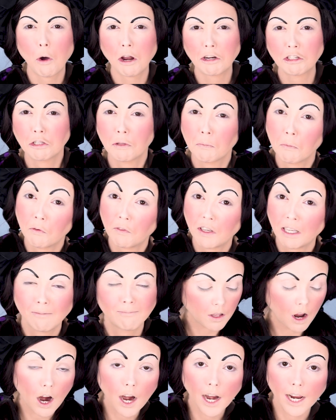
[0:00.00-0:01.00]
Watch the movie.
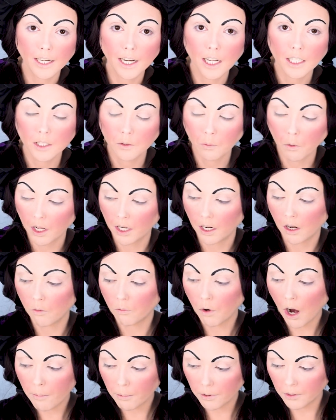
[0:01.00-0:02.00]
All right, next one
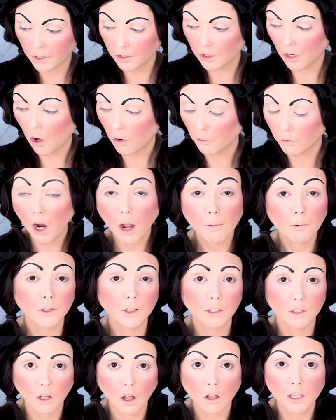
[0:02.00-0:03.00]
Robert the Doll. Robert
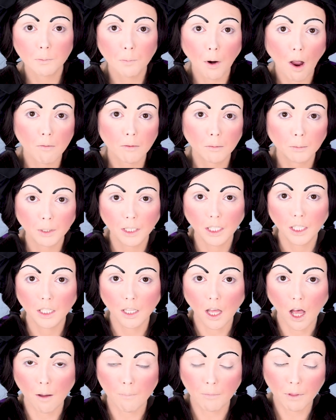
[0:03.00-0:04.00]
the Doll is probably
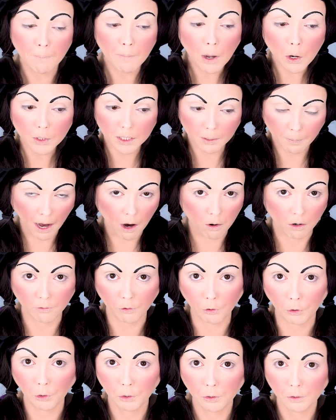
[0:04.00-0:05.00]
um, the most
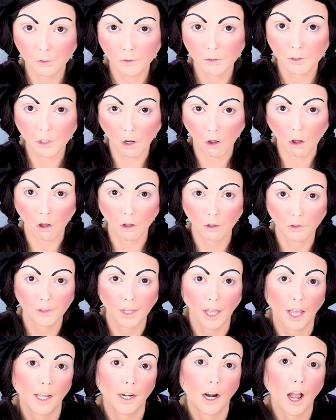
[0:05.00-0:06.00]
powerful doll
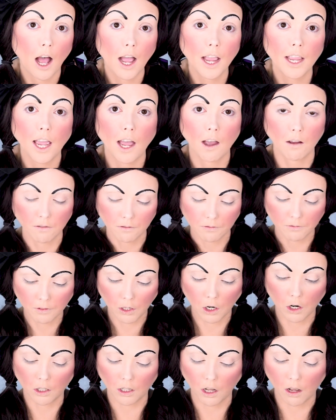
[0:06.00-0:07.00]
that I have
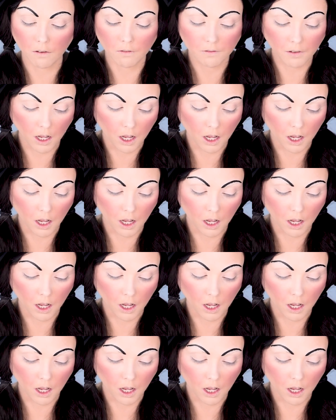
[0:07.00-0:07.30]
heard of.